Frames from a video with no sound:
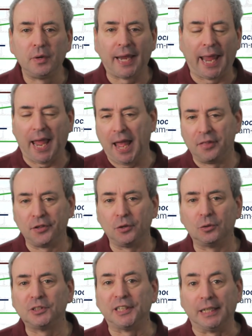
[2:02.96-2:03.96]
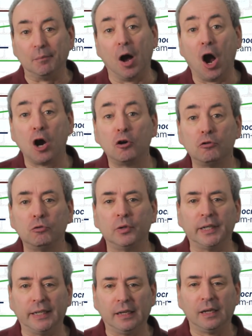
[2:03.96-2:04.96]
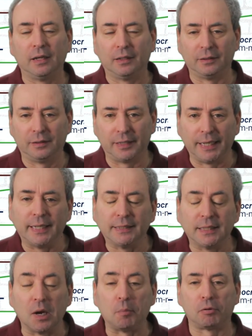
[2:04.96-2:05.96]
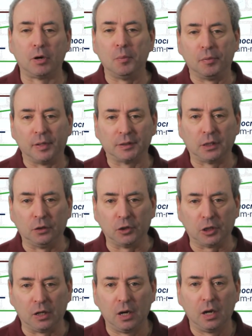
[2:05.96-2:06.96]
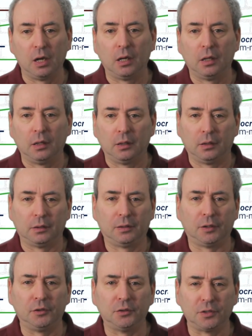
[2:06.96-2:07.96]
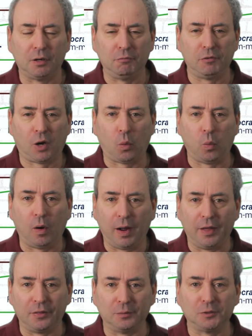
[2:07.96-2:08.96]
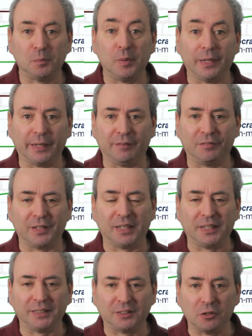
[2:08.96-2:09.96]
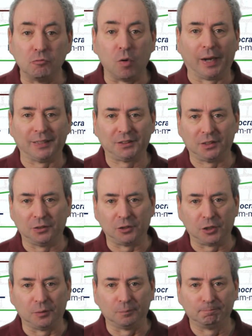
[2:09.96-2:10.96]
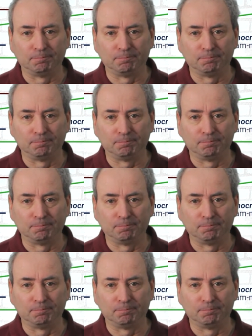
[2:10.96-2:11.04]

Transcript: care that your team agree that it is an appropriate solution, though you don't require them to believe that it is the right solution.